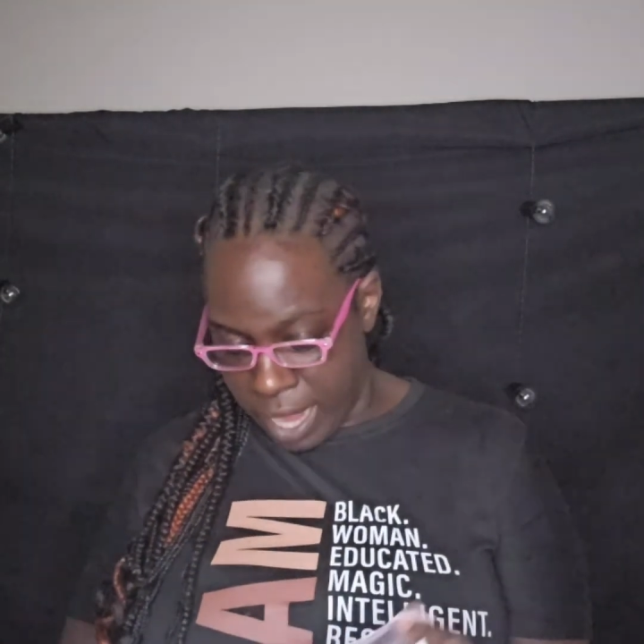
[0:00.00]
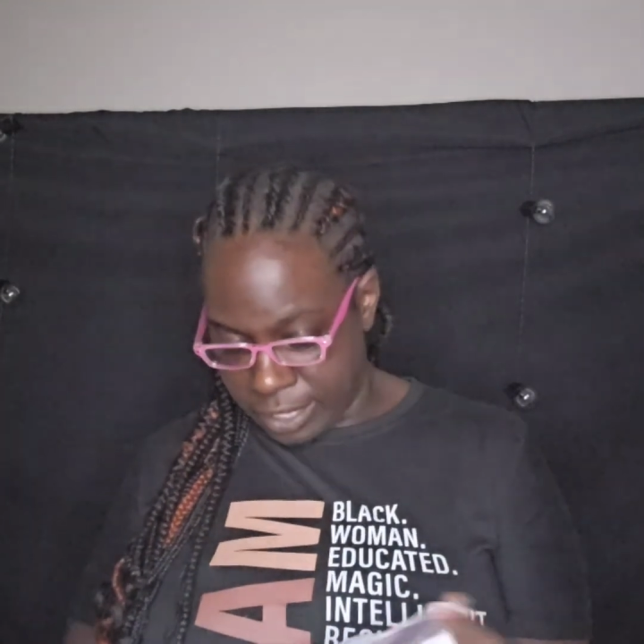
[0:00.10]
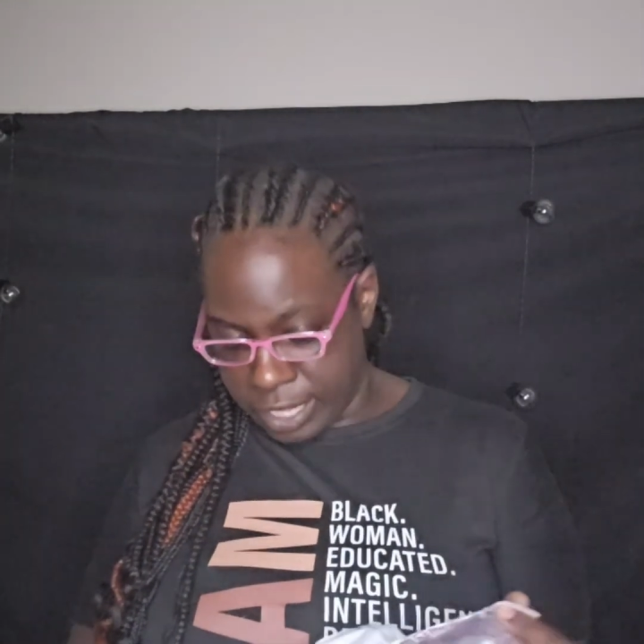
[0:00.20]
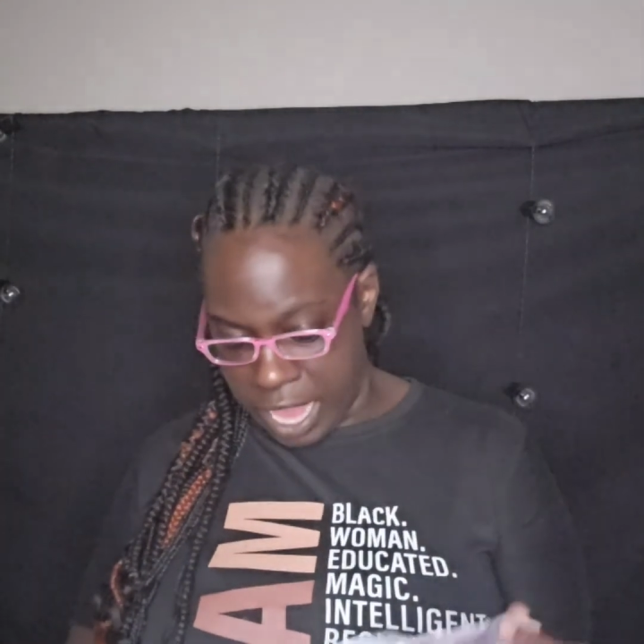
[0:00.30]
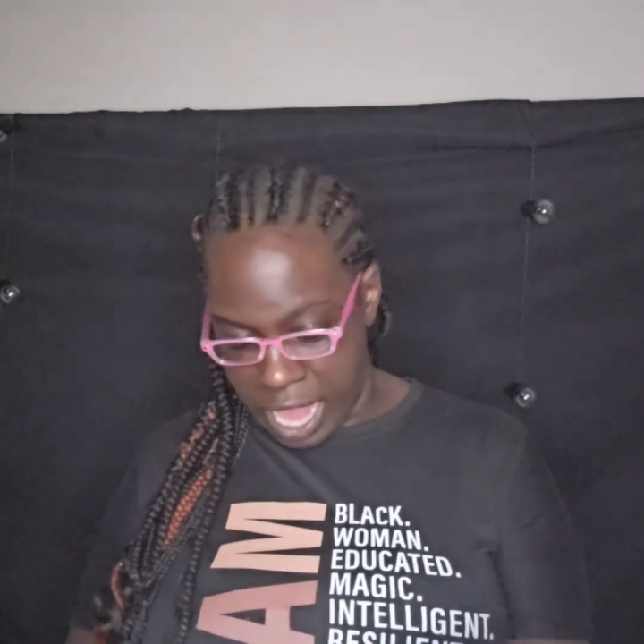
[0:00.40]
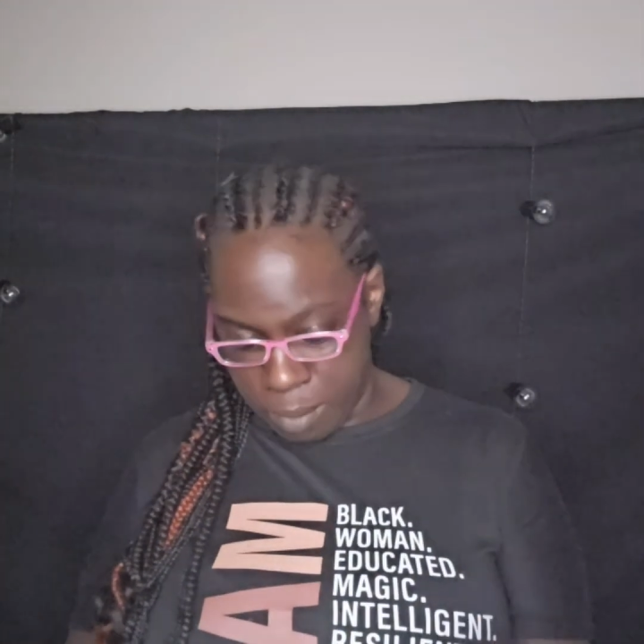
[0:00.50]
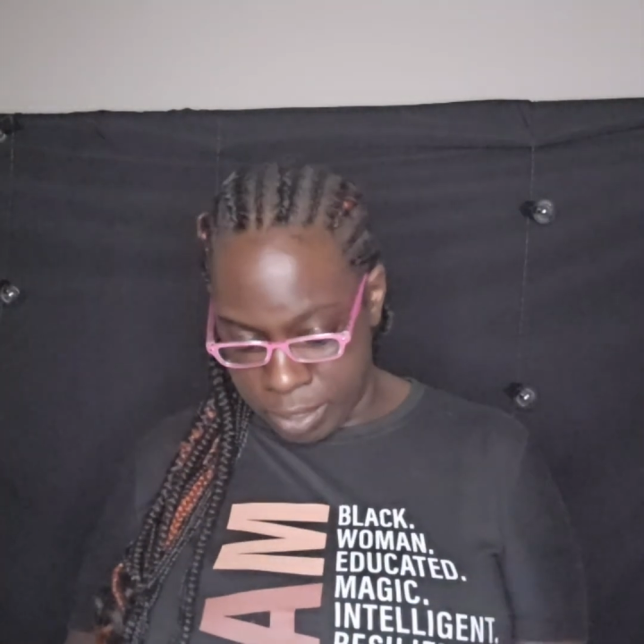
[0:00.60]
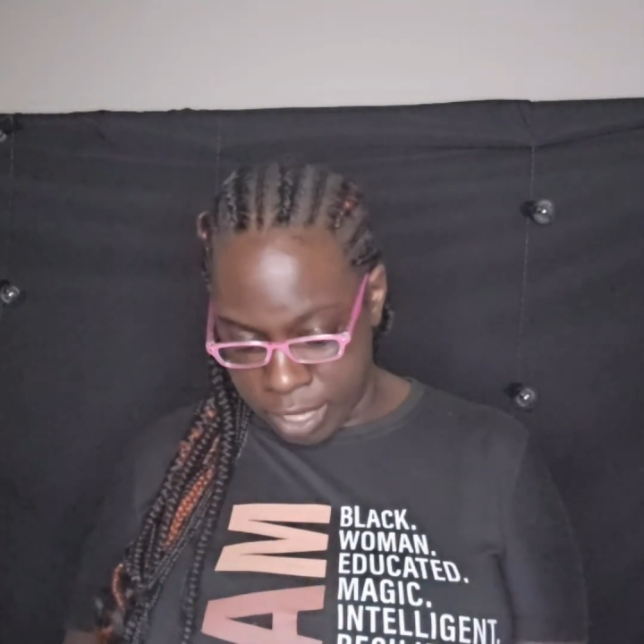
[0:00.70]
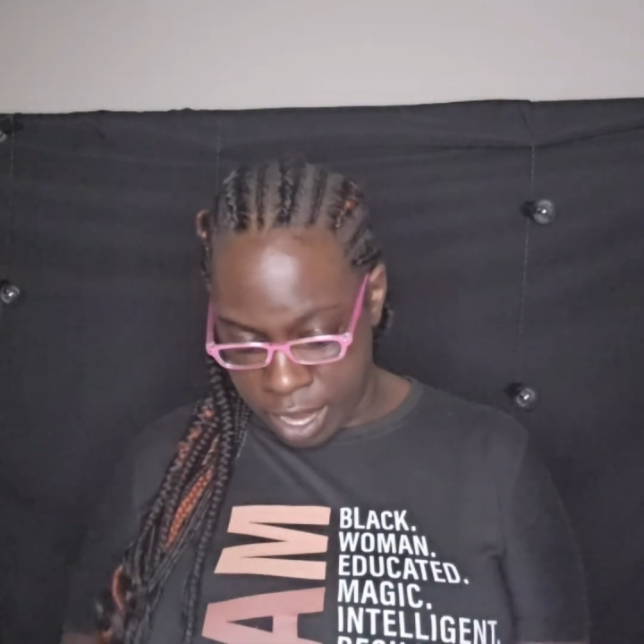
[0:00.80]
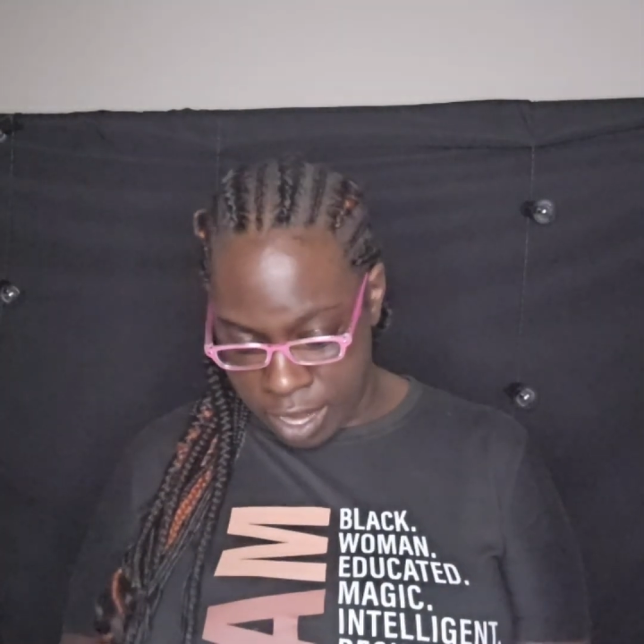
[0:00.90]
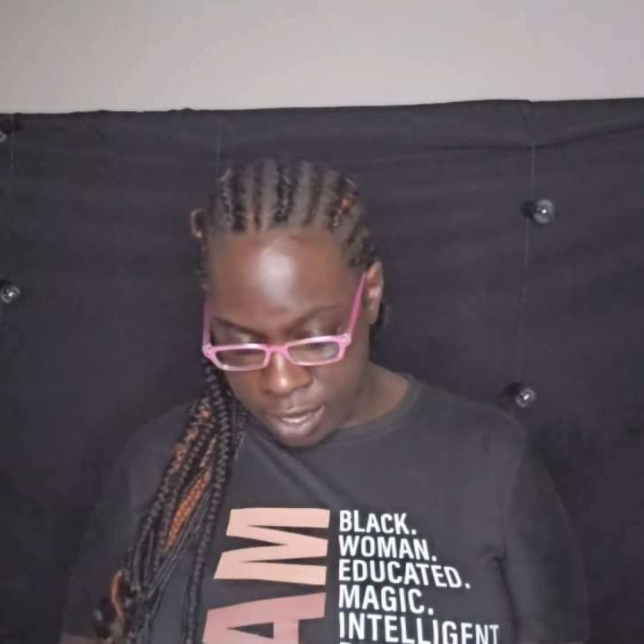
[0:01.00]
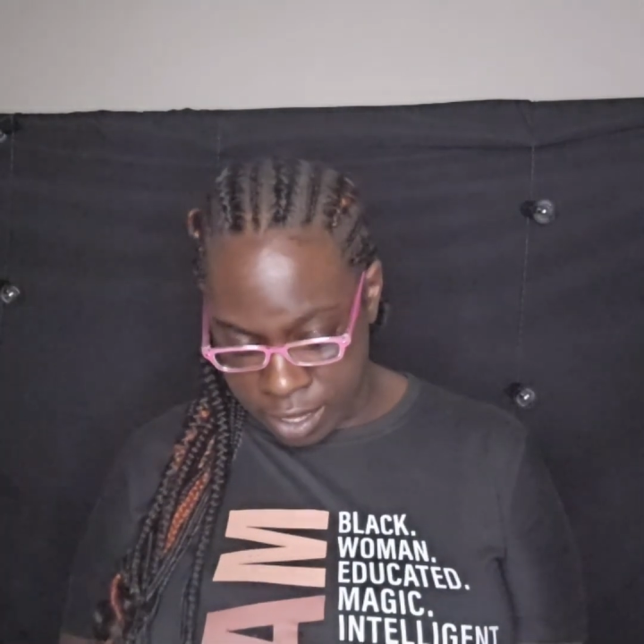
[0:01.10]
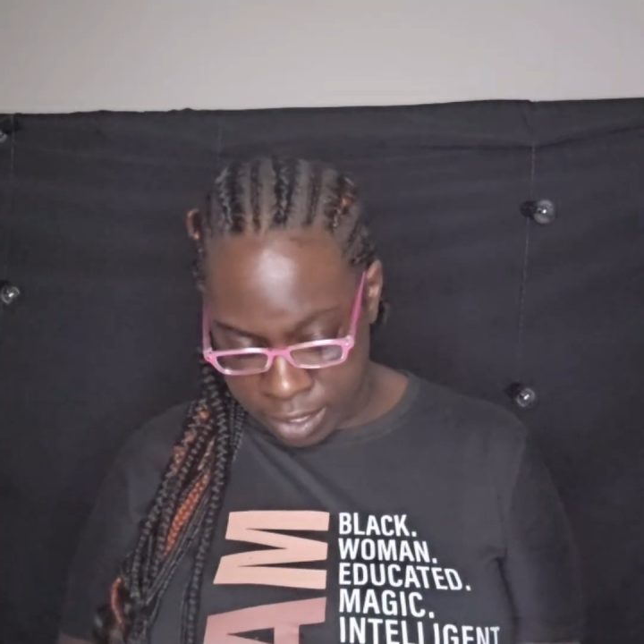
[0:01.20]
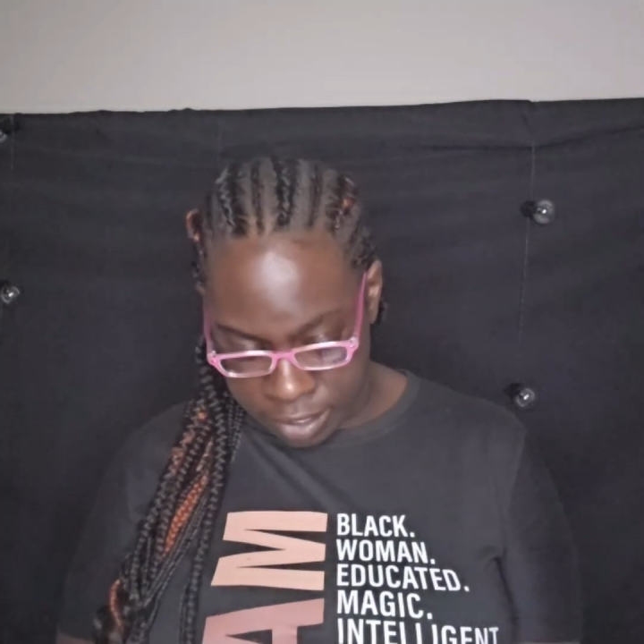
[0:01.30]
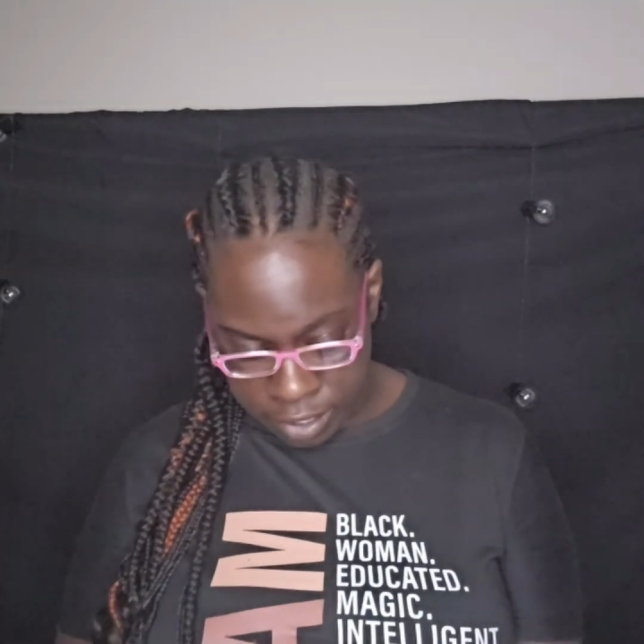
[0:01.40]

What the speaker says: back to Amazon.